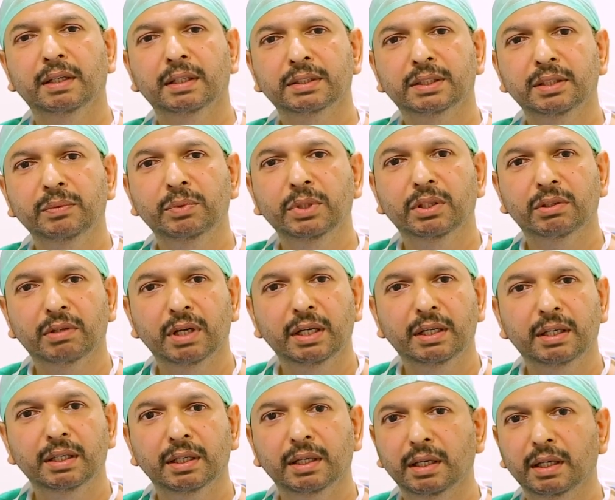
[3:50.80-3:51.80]
severe
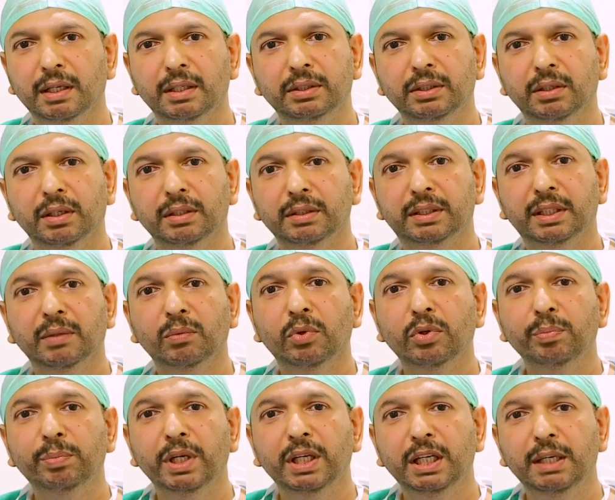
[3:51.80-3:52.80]
there
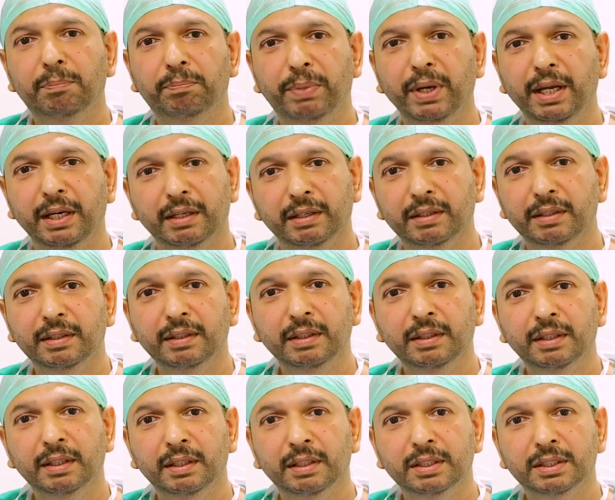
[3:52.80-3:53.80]
won't be any pain,
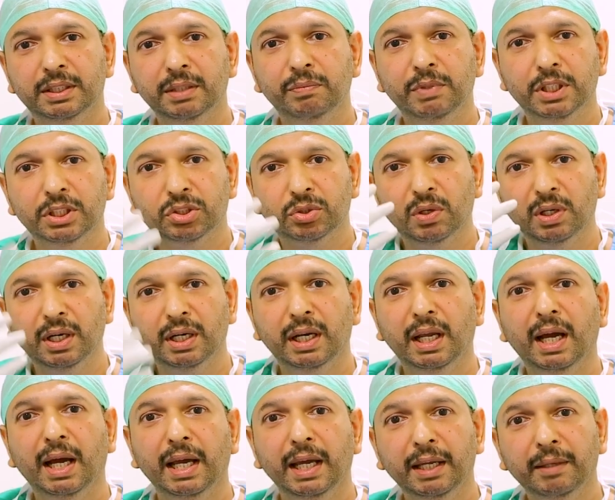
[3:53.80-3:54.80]
severe swollen
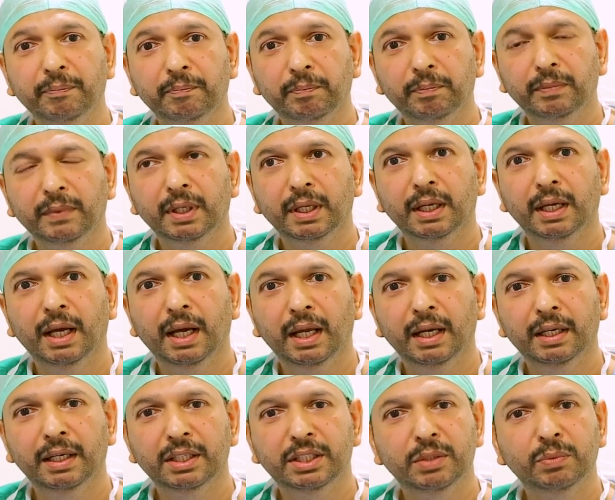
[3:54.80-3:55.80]
eye,
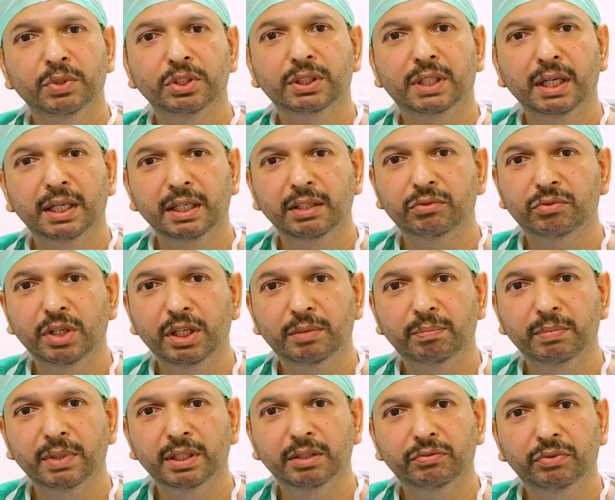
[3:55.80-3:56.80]
and she was getting
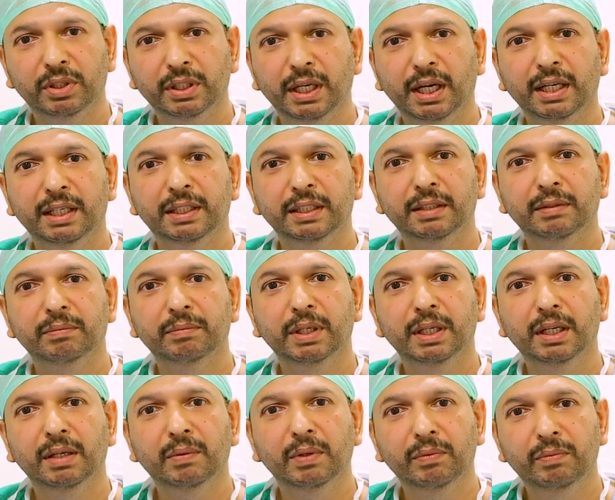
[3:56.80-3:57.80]
treatment for that.
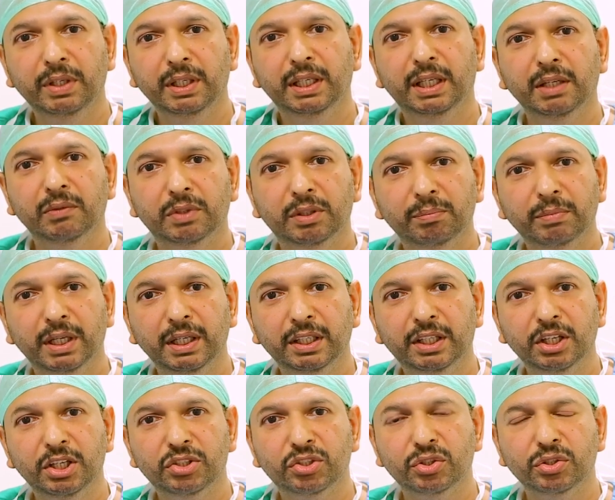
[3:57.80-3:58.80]
Whenever we give the
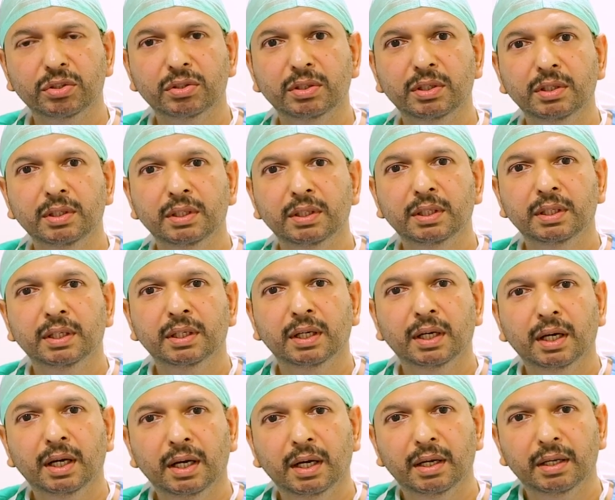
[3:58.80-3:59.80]
medication,
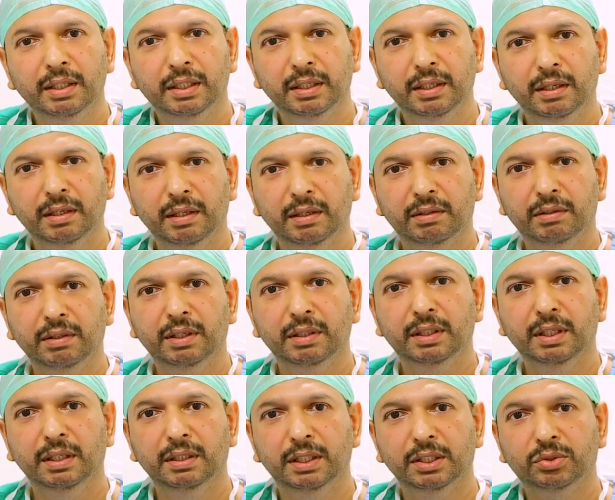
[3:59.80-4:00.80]

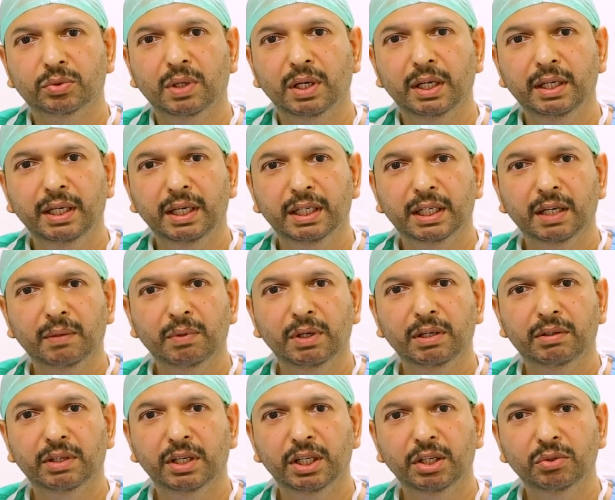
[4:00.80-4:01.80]
the swollen area
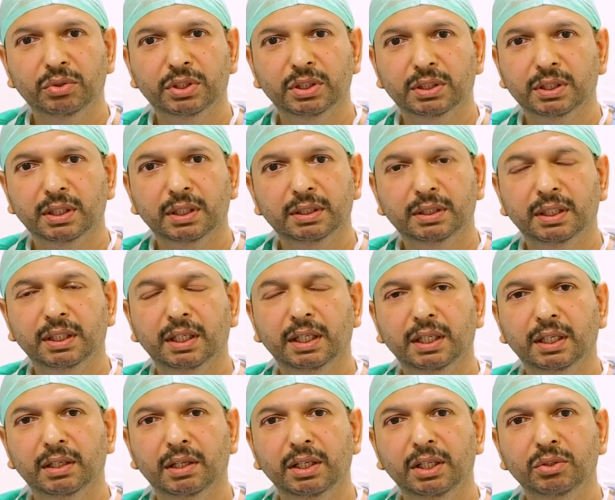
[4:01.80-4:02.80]
will reduces
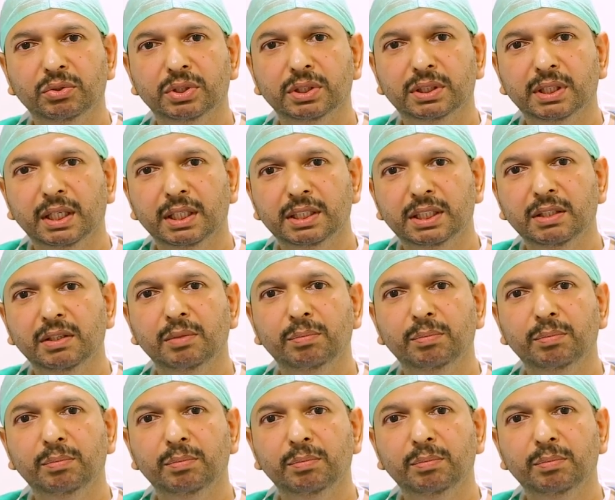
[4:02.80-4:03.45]
and she